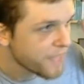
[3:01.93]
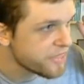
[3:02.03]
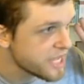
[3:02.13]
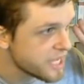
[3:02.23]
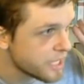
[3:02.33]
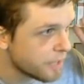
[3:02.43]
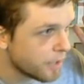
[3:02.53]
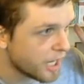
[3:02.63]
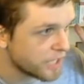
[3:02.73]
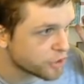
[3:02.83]
The
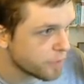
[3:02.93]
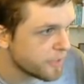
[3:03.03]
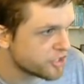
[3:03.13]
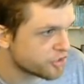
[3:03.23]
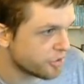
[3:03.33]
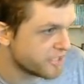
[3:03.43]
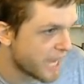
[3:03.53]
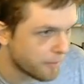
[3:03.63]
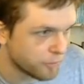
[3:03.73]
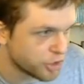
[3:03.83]
tournament history
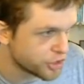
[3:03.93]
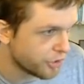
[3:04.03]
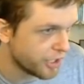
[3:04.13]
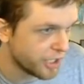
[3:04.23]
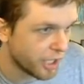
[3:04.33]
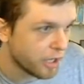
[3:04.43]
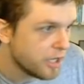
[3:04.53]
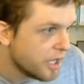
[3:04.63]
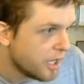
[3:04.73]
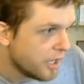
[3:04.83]
tab I'm going to show you here.
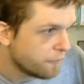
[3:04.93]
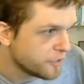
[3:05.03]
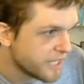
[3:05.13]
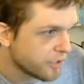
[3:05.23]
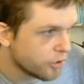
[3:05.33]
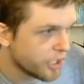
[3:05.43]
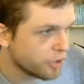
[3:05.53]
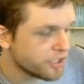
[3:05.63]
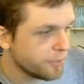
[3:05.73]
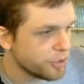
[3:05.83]
If we take a look
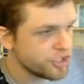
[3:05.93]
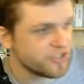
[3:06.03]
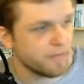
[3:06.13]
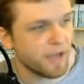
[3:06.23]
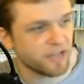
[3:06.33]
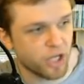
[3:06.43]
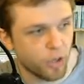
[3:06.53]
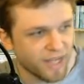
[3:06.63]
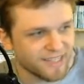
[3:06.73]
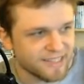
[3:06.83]
here, WGC
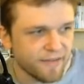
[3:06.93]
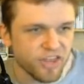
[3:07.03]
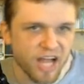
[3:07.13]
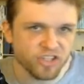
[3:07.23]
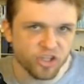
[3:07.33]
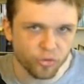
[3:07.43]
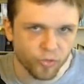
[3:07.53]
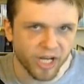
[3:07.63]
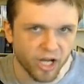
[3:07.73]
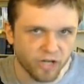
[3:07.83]
Mexico at
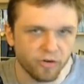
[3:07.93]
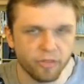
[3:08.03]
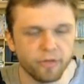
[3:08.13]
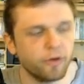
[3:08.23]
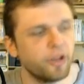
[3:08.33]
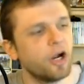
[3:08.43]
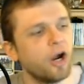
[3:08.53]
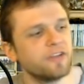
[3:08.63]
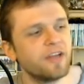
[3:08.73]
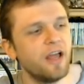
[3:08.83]
7,330
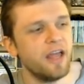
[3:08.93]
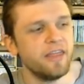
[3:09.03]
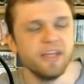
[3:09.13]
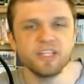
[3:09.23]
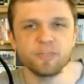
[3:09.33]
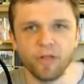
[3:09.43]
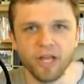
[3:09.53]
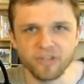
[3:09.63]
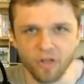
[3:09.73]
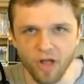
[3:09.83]
yards. This
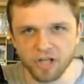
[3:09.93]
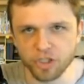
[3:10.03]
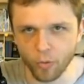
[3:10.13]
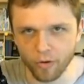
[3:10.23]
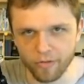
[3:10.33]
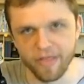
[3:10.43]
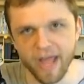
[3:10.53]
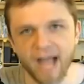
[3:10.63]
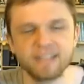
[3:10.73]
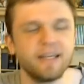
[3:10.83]
plays a lot shorter than
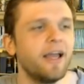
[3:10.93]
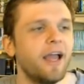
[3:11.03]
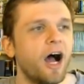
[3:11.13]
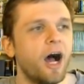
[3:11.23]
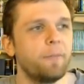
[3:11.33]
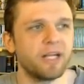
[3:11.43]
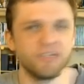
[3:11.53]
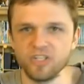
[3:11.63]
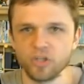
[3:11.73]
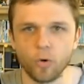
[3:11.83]
that
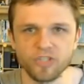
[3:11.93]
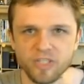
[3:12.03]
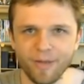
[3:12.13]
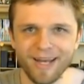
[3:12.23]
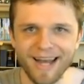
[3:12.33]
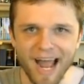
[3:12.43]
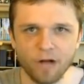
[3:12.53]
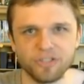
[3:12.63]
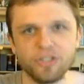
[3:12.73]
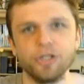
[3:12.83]
because this course is played in
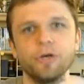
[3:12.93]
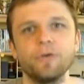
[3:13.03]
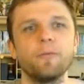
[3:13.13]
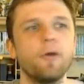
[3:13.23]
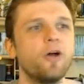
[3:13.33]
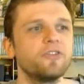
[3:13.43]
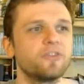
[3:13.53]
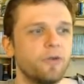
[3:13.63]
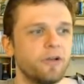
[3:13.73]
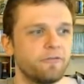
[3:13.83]
altitude. The ball is
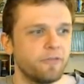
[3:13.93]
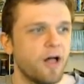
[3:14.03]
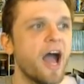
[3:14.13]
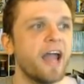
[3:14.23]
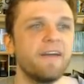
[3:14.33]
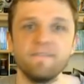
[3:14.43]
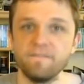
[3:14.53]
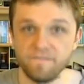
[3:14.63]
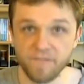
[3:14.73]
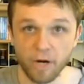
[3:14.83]
going to fly
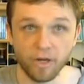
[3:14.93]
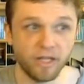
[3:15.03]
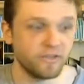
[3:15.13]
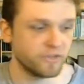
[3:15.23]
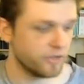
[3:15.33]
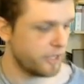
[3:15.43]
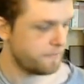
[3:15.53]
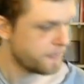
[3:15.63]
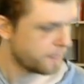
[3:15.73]
very easily.